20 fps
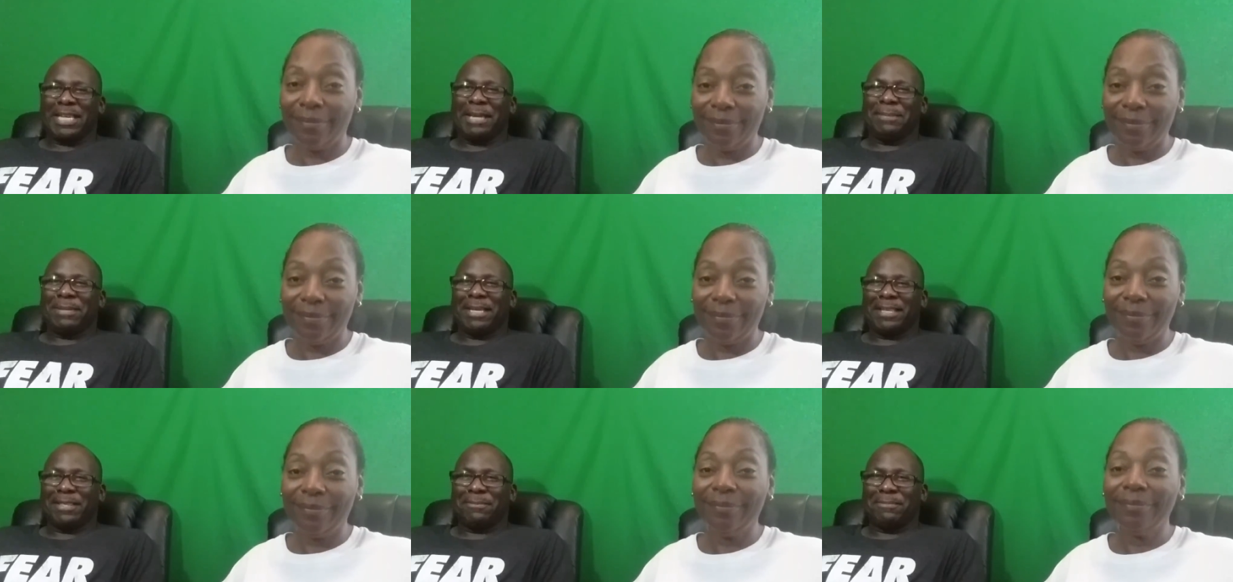
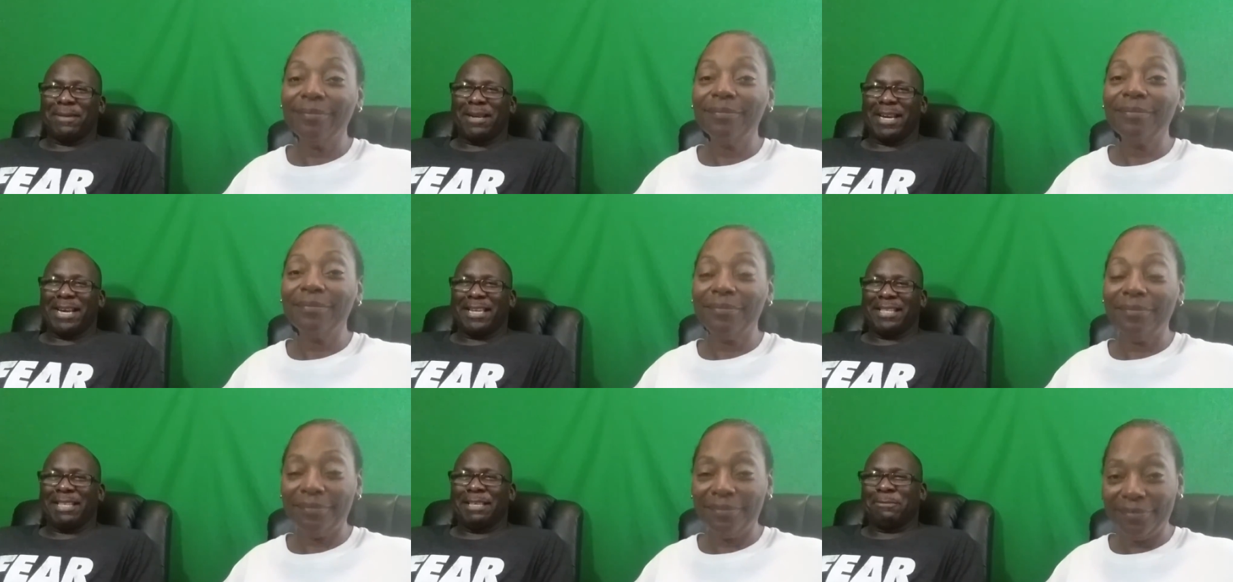Speaker 1: keep that in
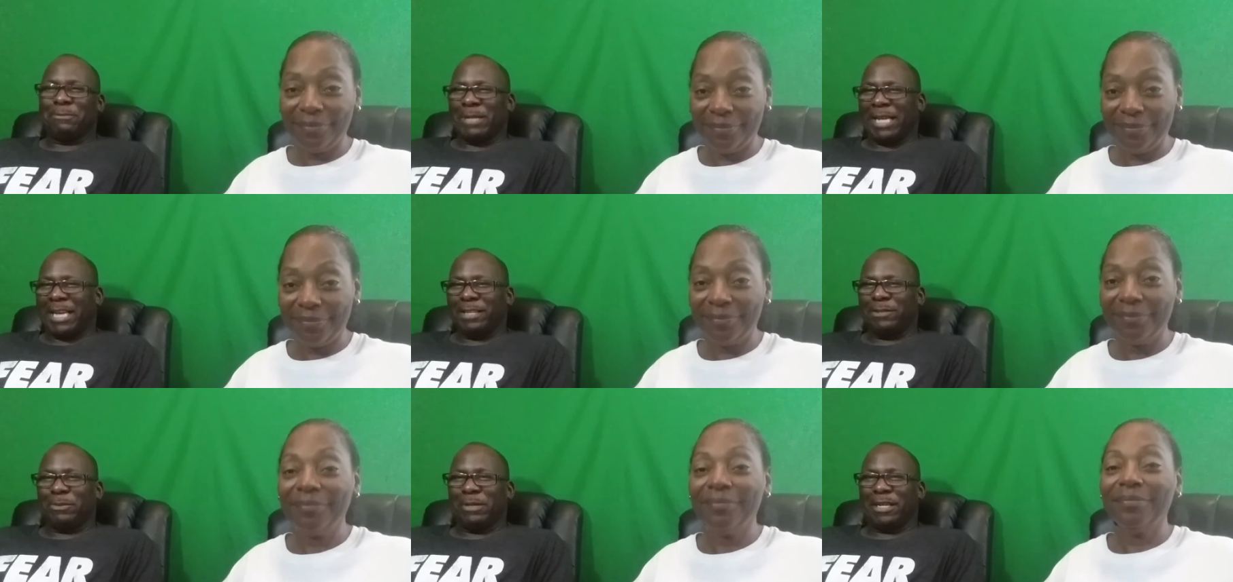mind
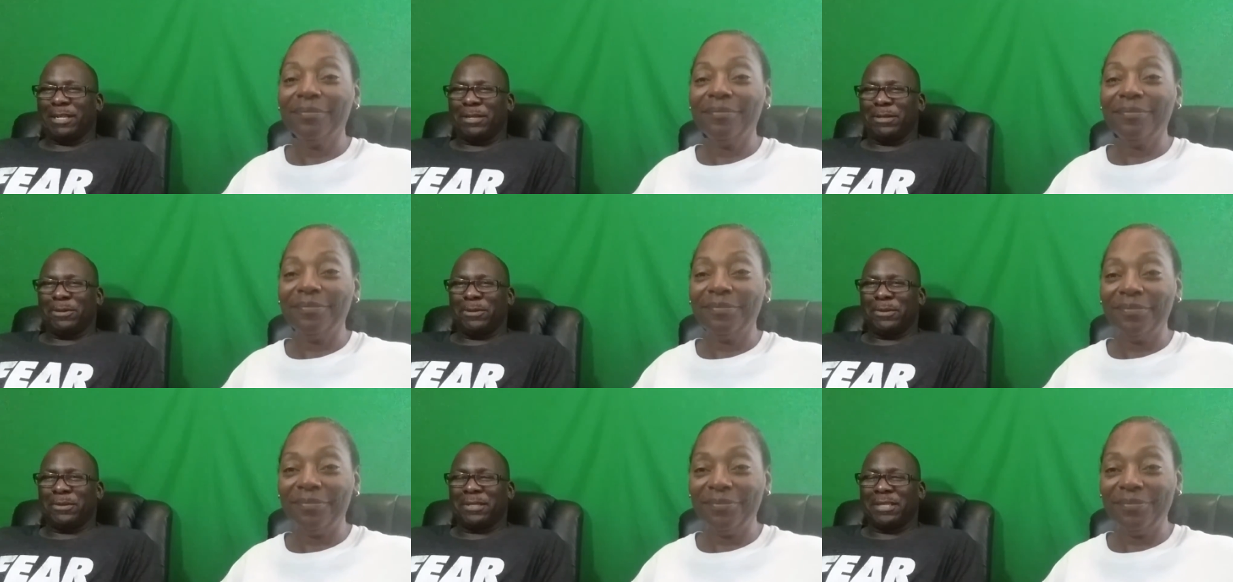as we
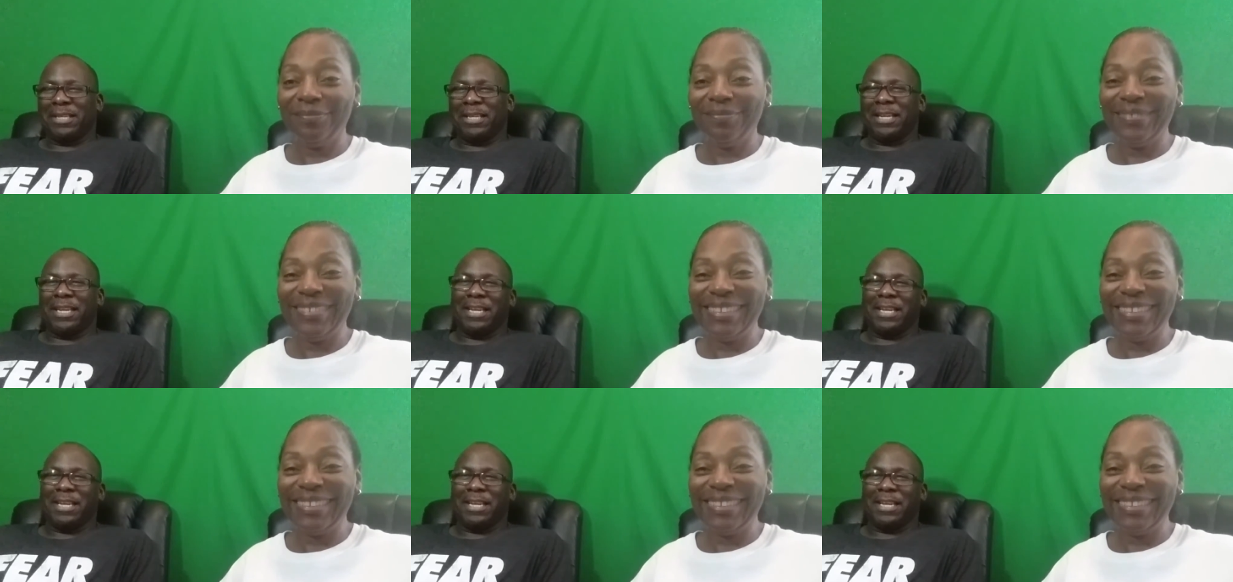close.